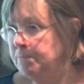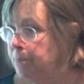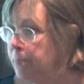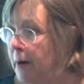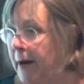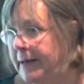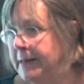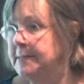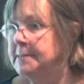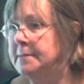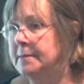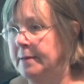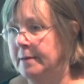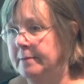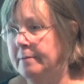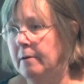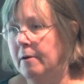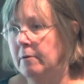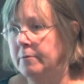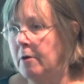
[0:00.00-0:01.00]
place
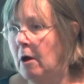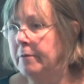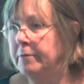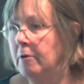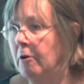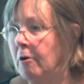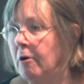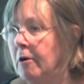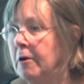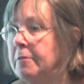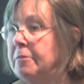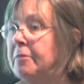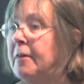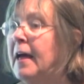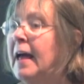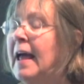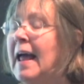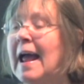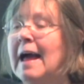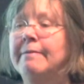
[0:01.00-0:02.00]
on the Earth,
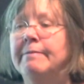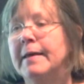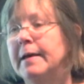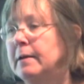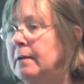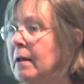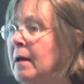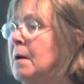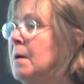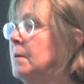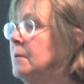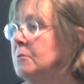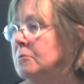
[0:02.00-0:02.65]
and then